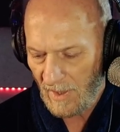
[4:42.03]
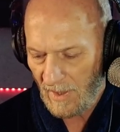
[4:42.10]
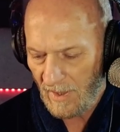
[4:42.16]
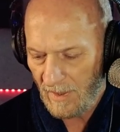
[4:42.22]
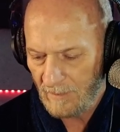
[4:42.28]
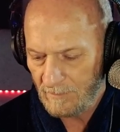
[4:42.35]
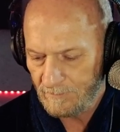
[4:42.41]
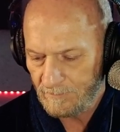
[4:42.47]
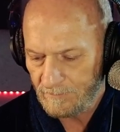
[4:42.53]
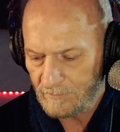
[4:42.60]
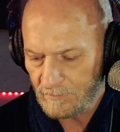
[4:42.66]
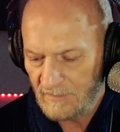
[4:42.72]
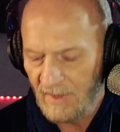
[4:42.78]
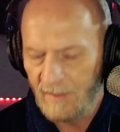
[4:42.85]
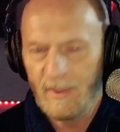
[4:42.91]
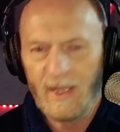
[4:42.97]

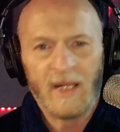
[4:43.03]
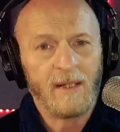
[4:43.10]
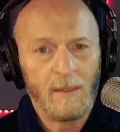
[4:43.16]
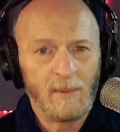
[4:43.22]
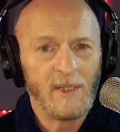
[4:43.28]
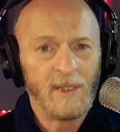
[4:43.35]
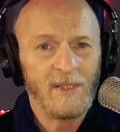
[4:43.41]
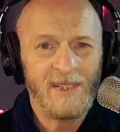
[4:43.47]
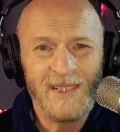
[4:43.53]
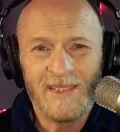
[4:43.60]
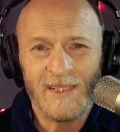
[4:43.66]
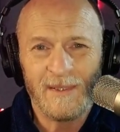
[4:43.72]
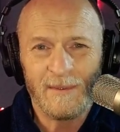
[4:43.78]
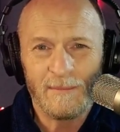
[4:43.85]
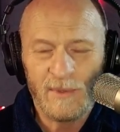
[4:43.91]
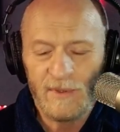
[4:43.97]
He made a couple of
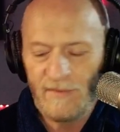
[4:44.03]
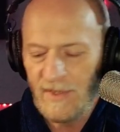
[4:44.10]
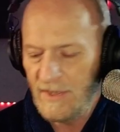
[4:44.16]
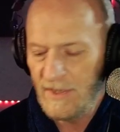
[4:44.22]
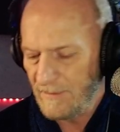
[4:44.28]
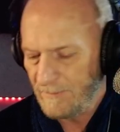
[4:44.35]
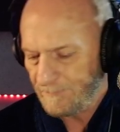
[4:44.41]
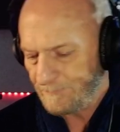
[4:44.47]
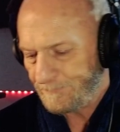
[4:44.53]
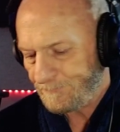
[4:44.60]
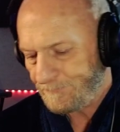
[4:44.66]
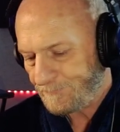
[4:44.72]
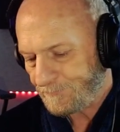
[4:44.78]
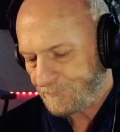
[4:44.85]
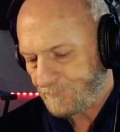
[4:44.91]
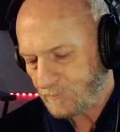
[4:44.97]
decent movies,
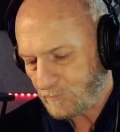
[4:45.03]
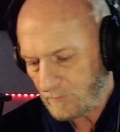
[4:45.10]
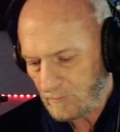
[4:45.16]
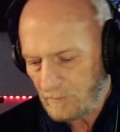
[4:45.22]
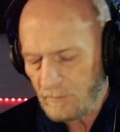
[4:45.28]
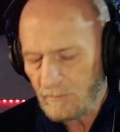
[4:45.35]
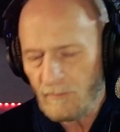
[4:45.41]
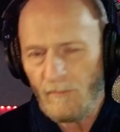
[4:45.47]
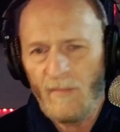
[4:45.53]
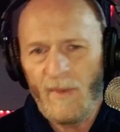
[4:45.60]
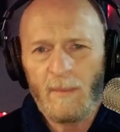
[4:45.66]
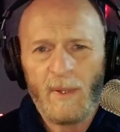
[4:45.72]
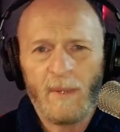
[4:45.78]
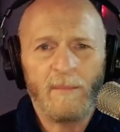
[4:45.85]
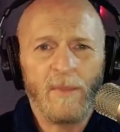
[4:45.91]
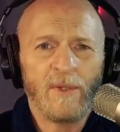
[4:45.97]

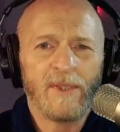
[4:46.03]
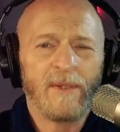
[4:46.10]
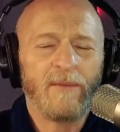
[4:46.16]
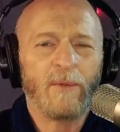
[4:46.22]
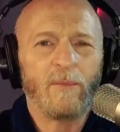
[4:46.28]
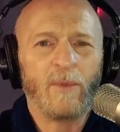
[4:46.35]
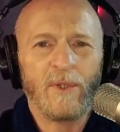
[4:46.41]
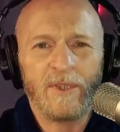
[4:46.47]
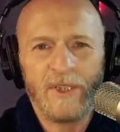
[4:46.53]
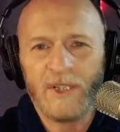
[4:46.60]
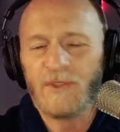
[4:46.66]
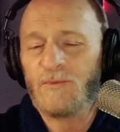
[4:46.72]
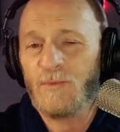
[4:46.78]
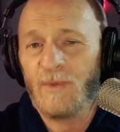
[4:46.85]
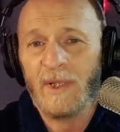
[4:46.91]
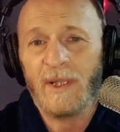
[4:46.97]
but most of them were
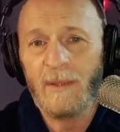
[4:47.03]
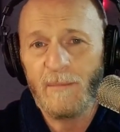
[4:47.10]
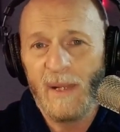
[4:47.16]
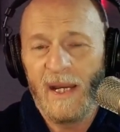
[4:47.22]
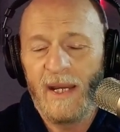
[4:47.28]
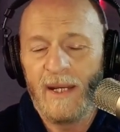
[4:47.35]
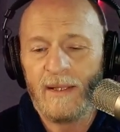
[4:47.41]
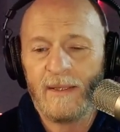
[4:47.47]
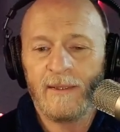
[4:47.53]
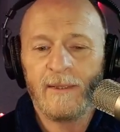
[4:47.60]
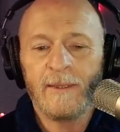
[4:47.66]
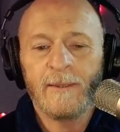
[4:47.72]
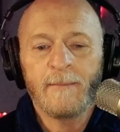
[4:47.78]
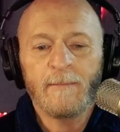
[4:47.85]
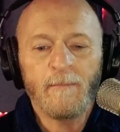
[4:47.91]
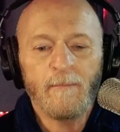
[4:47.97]
just really bad.
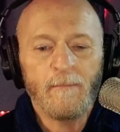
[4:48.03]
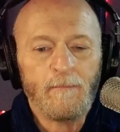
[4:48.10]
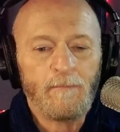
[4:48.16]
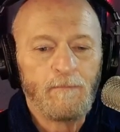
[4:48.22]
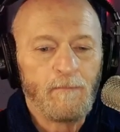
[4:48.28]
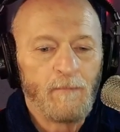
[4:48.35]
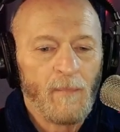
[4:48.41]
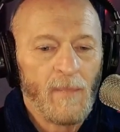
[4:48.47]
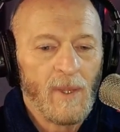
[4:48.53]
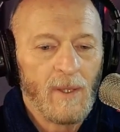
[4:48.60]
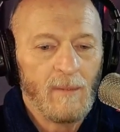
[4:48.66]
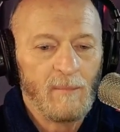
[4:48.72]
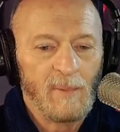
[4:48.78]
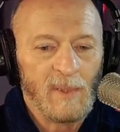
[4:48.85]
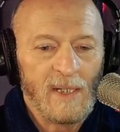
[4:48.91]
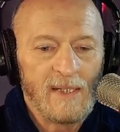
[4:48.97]

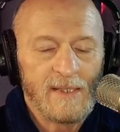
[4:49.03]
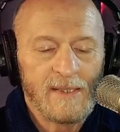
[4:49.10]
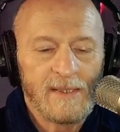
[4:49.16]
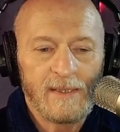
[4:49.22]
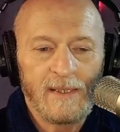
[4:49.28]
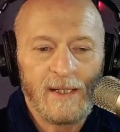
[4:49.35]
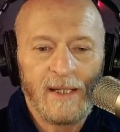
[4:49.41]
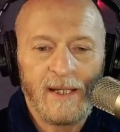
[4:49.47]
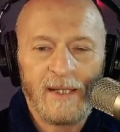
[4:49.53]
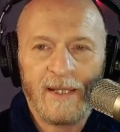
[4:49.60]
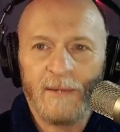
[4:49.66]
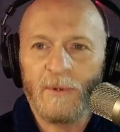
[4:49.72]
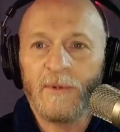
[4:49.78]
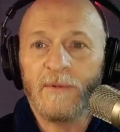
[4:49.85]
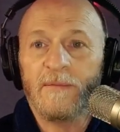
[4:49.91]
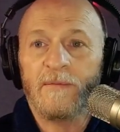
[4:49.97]
But
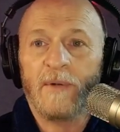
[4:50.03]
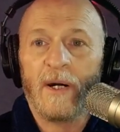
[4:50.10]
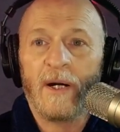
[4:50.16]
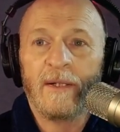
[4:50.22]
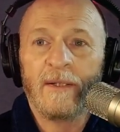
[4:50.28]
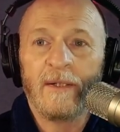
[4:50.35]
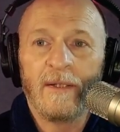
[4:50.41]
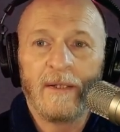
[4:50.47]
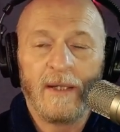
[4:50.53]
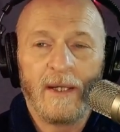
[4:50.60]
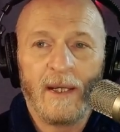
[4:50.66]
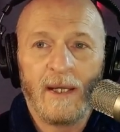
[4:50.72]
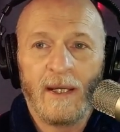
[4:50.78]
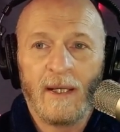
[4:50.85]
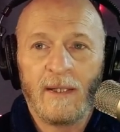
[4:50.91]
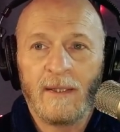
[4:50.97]
they were fun.
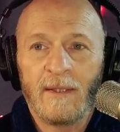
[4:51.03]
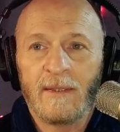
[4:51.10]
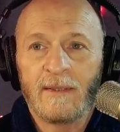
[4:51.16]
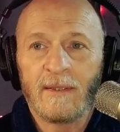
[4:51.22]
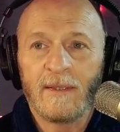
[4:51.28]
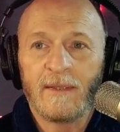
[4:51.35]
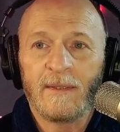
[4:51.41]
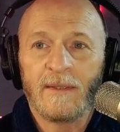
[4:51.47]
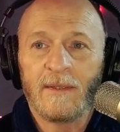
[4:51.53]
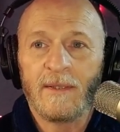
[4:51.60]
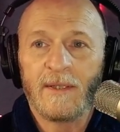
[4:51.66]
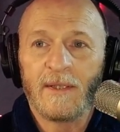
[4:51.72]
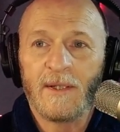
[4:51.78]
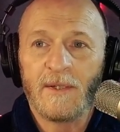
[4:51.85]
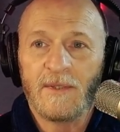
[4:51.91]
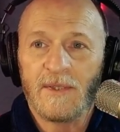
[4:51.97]
And
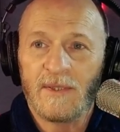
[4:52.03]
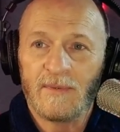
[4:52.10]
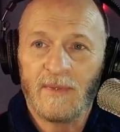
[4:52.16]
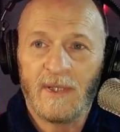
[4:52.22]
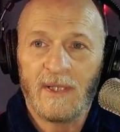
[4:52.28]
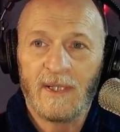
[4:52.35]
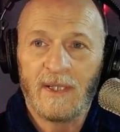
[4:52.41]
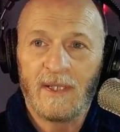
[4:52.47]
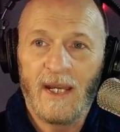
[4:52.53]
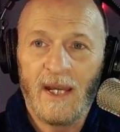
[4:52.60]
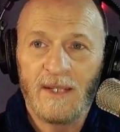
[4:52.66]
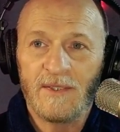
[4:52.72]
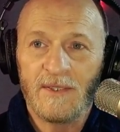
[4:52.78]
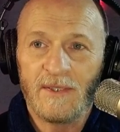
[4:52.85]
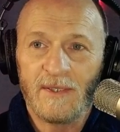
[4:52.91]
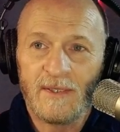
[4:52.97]
there's one of the
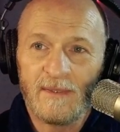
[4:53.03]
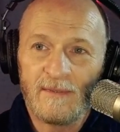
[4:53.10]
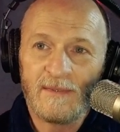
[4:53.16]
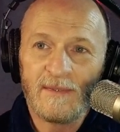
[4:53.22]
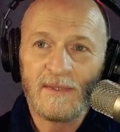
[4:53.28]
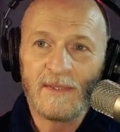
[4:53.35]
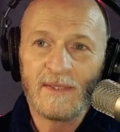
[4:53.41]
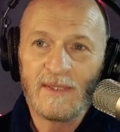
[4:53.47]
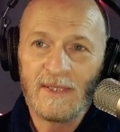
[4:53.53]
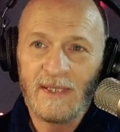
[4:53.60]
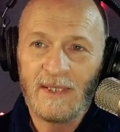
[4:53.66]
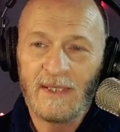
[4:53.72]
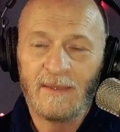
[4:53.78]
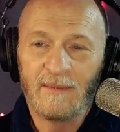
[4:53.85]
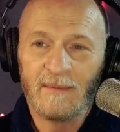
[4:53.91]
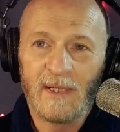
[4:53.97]
cats. You can see
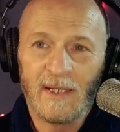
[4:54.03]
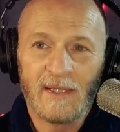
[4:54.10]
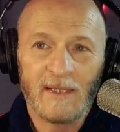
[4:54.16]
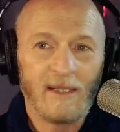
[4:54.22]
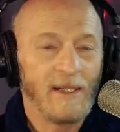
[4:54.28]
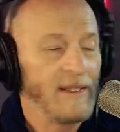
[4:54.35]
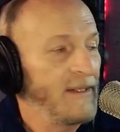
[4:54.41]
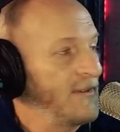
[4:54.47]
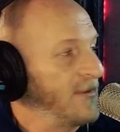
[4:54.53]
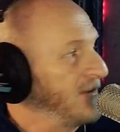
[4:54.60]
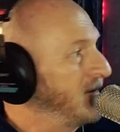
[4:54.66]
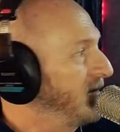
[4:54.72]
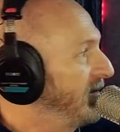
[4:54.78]
it back there.